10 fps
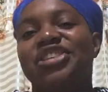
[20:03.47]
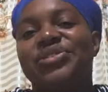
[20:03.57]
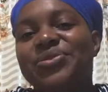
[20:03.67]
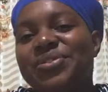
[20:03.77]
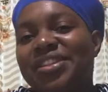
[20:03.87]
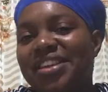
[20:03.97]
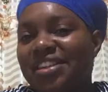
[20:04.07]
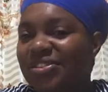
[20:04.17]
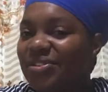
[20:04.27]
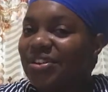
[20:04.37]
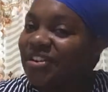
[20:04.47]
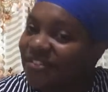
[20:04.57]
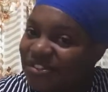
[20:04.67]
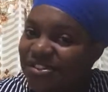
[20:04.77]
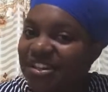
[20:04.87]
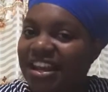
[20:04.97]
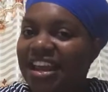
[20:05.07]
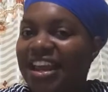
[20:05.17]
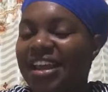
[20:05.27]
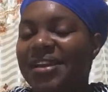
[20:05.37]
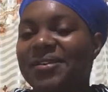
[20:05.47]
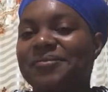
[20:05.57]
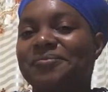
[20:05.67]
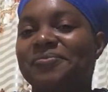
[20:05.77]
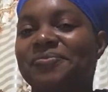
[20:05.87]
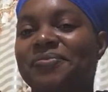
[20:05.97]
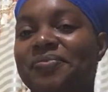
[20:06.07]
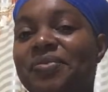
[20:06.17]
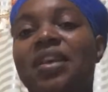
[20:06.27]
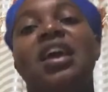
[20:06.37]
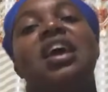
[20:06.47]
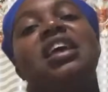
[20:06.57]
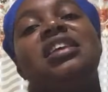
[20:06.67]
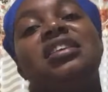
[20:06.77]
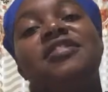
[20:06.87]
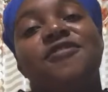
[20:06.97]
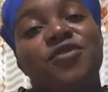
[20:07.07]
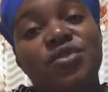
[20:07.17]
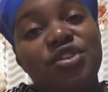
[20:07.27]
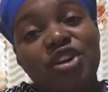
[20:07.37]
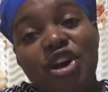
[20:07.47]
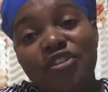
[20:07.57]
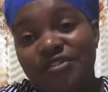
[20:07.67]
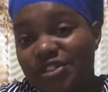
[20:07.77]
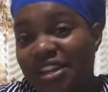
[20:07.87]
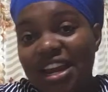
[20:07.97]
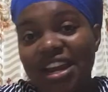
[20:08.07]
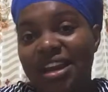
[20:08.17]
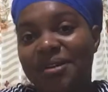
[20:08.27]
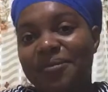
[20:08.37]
Do the things you love today. Eat the food you love today.